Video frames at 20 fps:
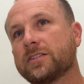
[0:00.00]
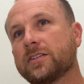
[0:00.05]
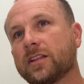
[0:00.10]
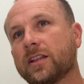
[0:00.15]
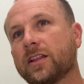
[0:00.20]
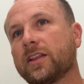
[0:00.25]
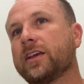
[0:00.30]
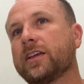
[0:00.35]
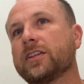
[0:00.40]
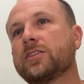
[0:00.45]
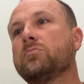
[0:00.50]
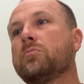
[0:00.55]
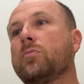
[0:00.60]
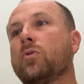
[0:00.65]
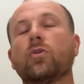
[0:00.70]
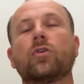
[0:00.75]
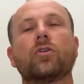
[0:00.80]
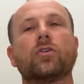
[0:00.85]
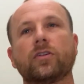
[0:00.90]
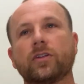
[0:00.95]
Yeah. Like it's
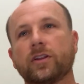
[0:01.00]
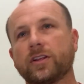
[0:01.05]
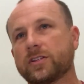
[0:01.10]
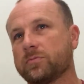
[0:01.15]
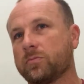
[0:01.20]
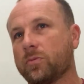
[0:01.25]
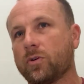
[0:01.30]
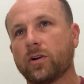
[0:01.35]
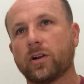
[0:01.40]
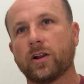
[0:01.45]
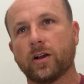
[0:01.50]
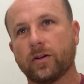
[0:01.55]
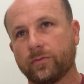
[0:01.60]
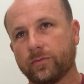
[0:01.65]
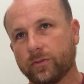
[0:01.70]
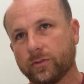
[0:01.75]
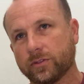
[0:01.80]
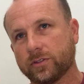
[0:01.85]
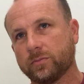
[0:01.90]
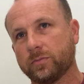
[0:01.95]
more
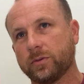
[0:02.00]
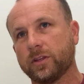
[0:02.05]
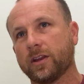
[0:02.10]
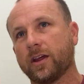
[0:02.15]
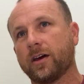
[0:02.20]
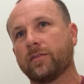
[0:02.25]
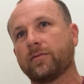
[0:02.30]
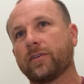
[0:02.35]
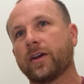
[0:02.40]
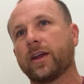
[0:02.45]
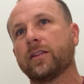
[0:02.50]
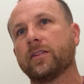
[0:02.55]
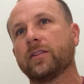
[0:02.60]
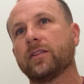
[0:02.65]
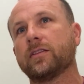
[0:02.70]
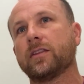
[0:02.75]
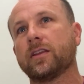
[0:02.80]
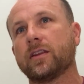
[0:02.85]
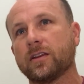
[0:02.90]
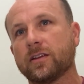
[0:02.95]
helpful to be
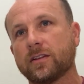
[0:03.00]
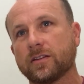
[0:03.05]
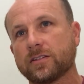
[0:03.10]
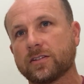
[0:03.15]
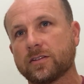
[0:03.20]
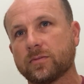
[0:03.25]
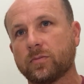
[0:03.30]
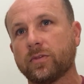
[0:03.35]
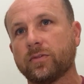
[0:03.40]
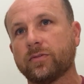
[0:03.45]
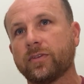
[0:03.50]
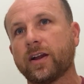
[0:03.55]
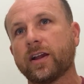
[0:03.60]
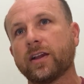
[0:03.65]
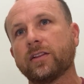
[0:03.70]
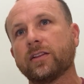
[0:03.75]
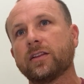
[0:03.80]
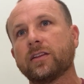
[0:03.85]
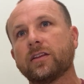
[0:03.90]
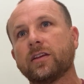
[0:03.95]
nonviolent than it is to be
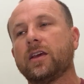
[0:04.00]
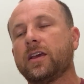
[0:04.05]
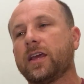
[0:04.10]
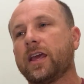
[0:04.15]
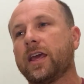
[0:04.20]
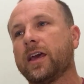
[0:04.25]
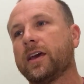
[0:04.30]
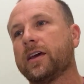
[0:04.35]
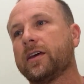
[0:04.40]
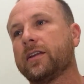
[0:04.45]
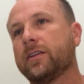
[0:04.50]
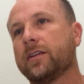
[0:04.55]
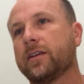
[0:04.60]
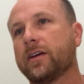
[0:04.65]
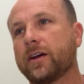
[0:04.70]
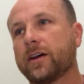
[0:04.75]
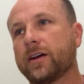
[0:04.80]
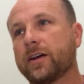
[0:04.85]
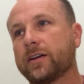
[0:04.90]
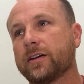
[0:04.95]
violent. And
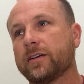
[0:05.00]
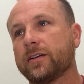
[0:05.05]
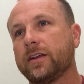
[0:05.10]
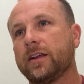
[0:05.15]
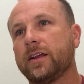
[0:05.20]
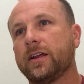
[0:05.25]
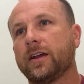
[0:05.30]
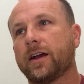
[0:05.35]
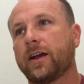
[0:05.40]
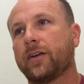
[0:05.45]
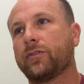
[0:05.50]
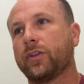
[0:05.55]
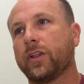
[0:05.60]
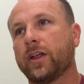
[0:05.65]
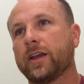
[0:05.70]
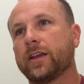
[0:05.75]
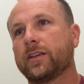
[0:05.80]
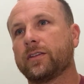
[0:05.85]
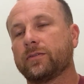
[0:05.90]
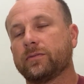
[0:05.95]
I feel
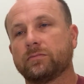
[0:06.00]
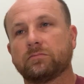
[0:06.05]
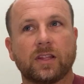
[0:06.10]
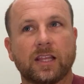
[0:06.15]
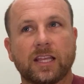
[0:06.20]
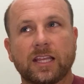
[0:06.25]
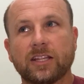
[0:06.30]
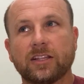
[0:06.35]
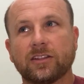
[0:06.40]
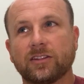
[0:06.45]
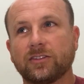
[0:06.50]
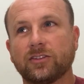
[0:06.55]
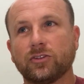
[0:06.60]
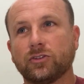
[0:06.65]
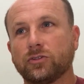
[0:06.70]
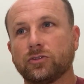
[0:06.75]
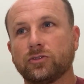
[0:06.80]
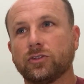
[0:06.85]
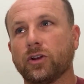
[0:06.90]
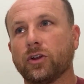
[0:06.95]
like
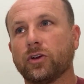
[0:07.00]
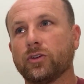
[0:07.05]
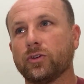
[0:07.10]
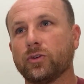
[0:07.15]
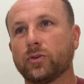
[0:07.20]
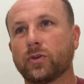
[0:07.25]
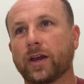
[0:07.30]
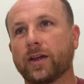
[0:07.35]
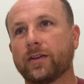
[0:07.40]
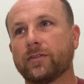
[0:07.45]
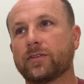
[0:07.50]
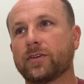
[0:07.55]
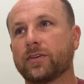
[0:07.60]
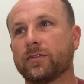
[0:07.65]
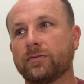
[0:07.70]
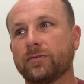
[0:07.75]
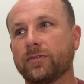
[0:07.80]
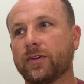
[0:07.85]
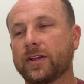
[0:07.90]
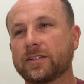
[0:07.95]
you kind of
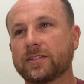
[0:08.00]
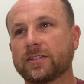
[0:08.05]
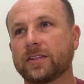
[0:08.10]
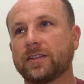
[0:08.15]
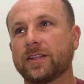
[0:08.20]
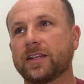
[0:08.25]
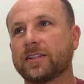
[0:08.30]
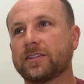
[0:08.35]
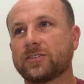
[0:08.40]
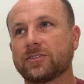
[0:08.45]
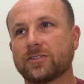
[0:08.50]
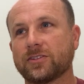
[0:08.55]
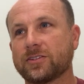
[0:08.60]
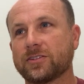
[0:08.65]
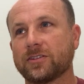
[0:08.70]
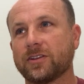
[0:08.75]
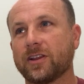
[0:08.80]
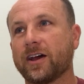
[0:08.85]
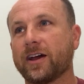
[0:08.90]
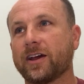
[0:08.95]
confess that that's
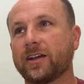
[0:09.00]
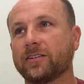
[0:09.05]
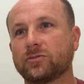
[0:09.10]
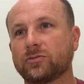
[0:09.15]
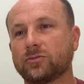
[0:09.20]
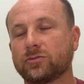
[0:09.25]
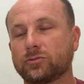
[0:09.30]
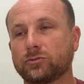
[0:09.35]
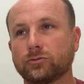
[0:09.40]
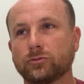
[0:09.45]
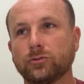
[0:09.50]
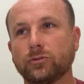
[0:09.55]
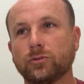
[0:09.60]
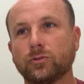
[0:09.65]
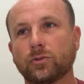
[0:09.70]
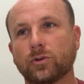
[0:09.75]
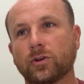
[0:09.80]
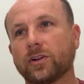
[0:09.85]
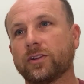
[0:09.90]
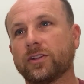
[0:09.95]
just not true,
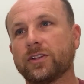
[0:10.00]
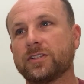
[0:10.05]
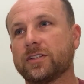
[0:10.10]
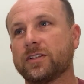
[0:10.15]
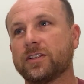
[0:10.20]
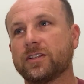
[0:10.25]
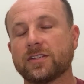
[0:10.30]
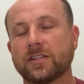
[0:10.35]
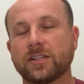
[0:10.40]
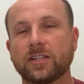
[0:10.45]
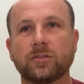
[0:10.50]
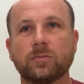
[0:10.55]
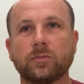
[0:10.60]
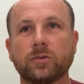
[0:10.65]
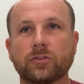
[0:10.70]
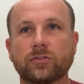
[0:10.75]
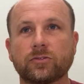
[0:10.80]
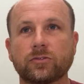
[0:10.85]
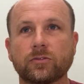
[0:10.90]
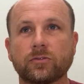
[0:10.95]
or at least it doesn't need to be
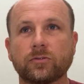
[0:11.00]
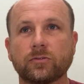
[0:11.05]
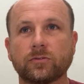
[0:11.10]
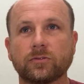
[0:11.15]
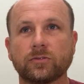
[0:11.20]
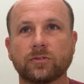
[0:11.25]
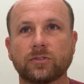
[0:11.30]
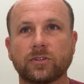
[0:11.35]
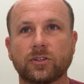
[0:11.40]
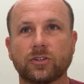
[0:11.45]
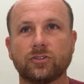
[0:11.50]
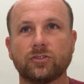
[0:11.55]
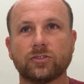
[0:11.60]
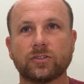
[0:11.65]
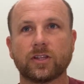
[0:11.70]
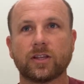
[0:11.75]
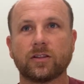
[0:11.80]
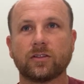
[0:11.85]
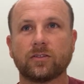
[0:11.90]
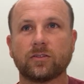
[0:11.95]
true. Could you
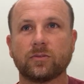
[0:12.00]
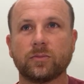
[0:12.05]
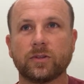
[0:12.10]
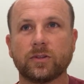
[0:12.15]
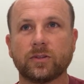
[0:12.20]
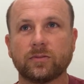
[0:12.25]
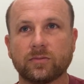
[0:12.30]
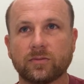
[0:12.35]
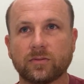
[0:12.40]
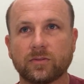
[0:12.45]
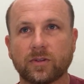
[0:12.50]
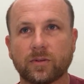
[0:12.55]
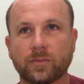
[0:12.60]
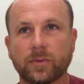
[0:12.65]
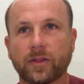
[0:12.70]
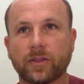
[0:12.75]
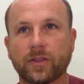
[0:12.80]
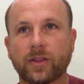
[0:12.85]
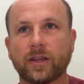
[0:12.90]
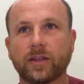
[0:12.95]
say a little bit
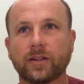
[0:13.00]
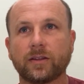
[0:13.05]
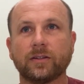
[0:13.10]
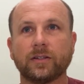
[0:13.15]
about that?